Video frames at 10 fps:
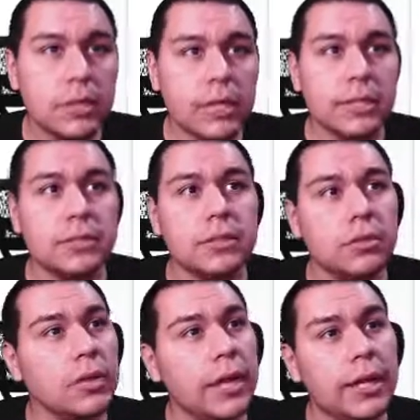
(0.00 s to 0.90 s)
Yes,
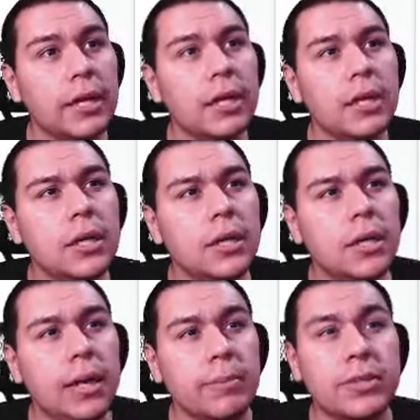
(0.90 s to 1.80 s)
okay.
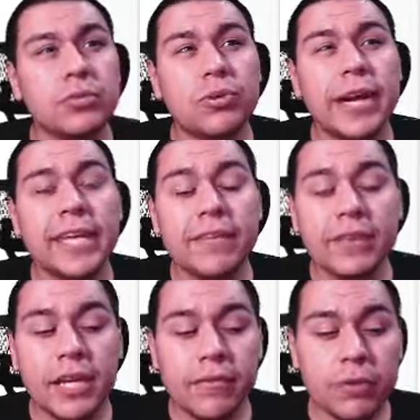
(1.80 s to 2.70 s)
I'm going to try
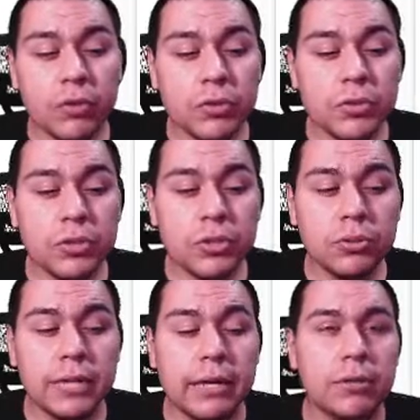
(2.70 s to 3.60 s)
giving every group
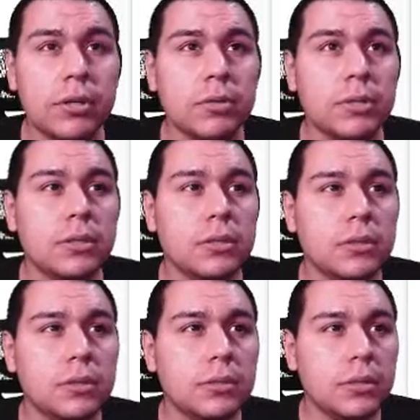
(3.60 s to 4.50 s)
2 now, Noah.
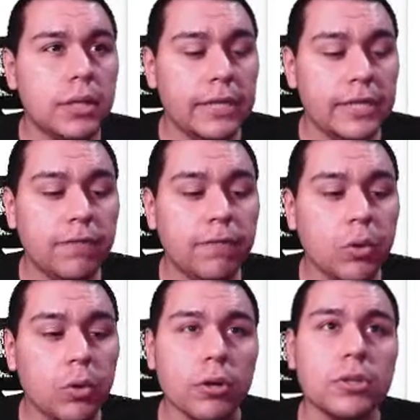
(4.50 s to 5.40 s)
I need
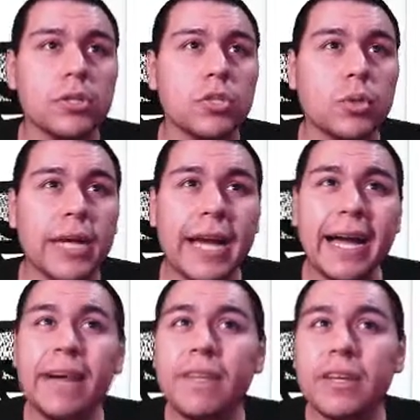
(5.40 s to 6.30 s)
4. Do I
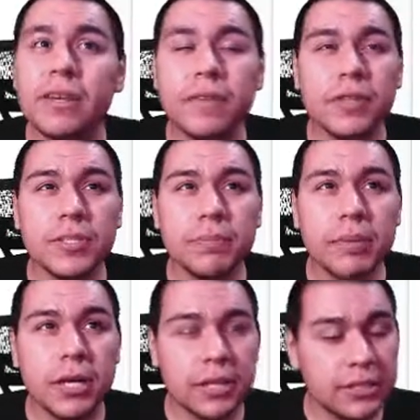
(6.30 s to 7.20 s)
have enough in this
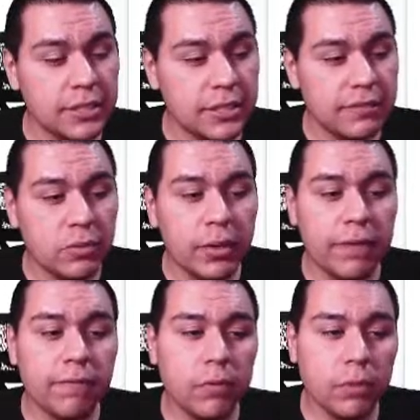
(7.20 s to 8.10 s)
box to give away
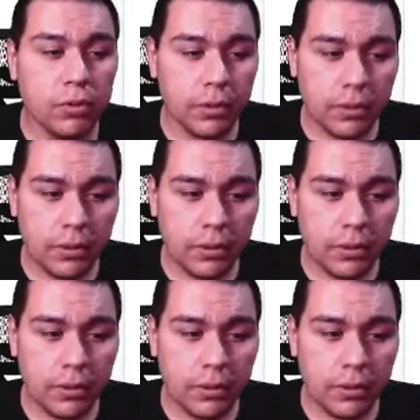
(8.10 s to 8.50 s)
4?